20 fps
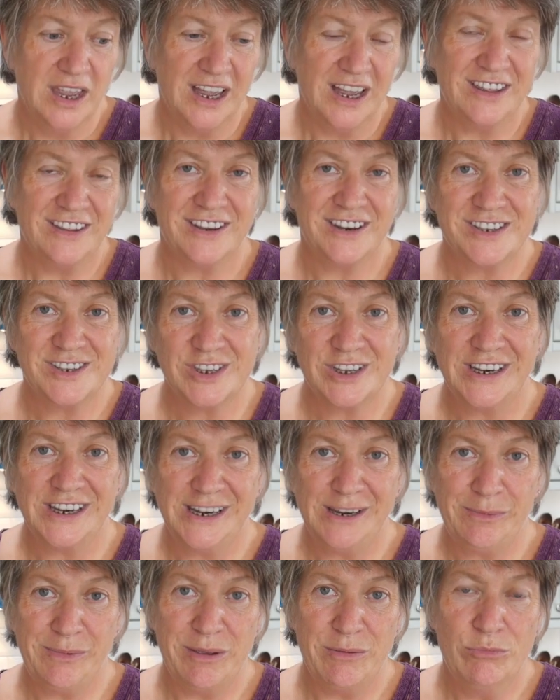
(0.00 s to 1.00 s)
And I took a
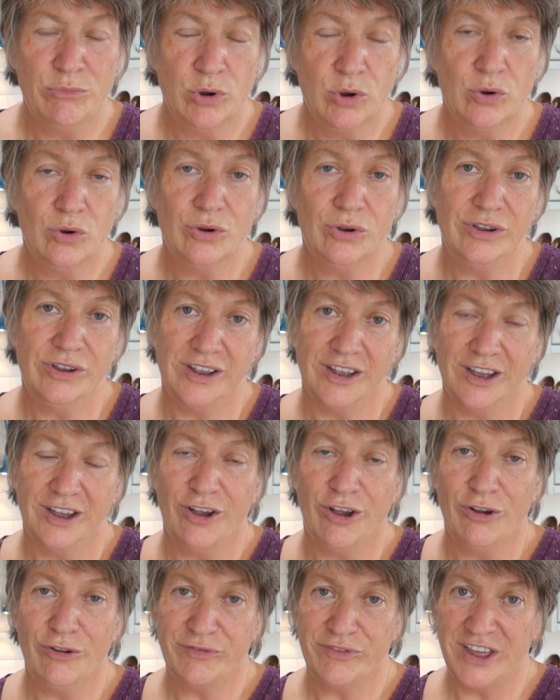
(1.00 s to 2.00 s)
little bit more
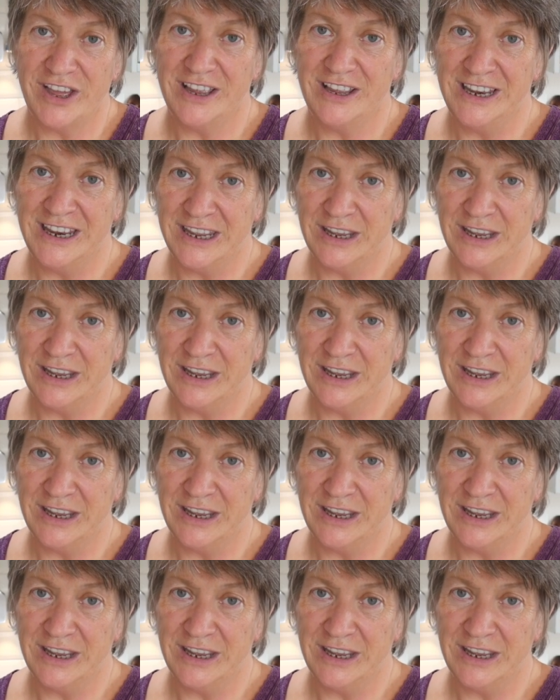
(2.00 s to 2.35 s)
of that